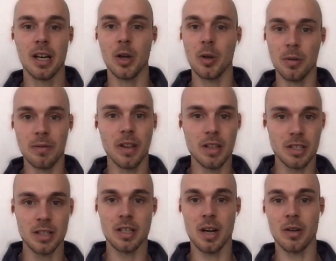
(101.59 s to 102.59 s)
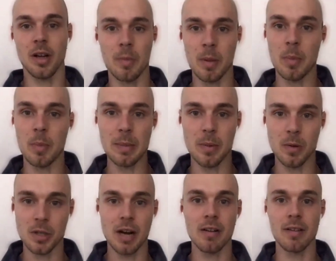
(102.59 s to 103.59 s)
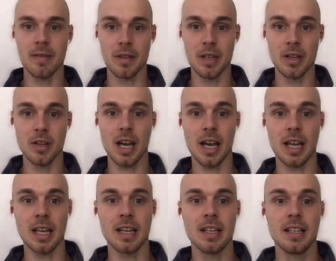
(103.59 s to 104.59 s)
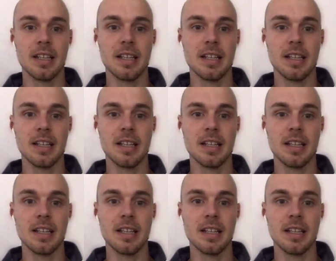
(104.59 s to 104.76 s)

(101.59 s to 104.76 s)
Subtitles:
who, for those of you that don't know him, the People's Sheriff of the UK,